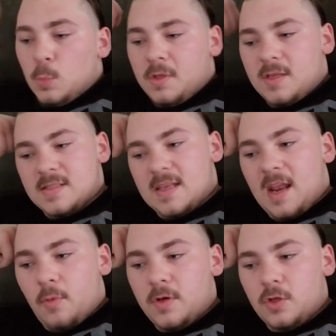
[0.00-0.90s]
Because then
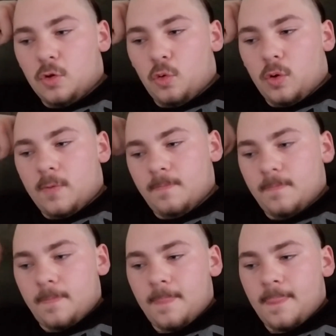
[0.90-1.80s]
I would do
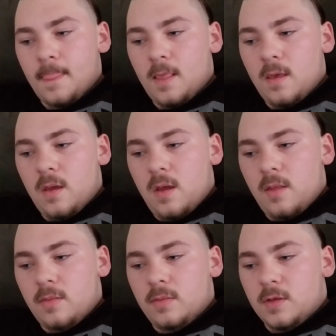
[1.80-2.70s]

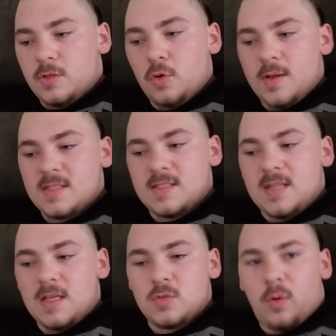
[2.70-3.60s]
the 2
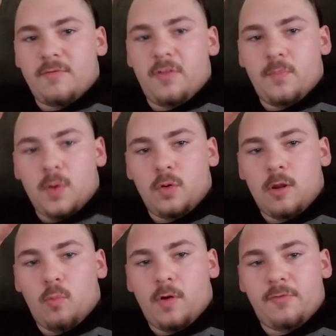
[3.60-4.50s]
SSDs, one for the boot
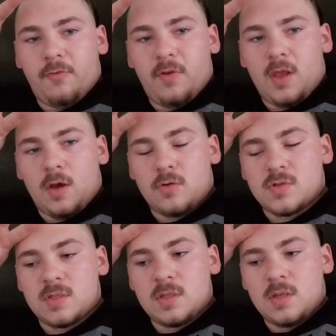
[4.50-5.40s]
and one for
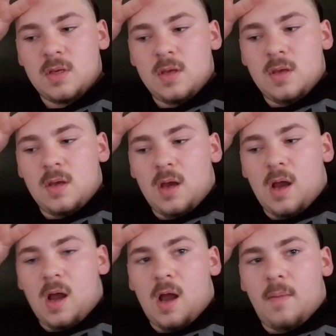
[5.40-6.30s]
videos.
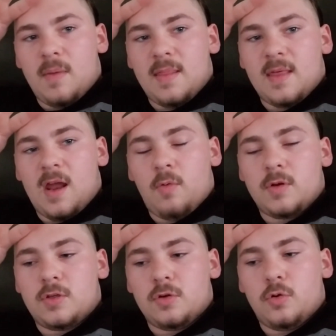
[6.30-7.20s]
And then I
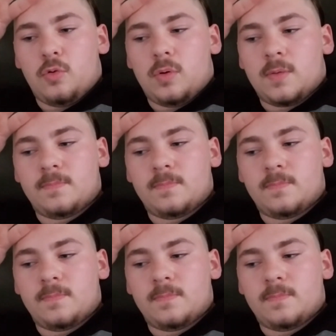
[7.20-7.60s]
would do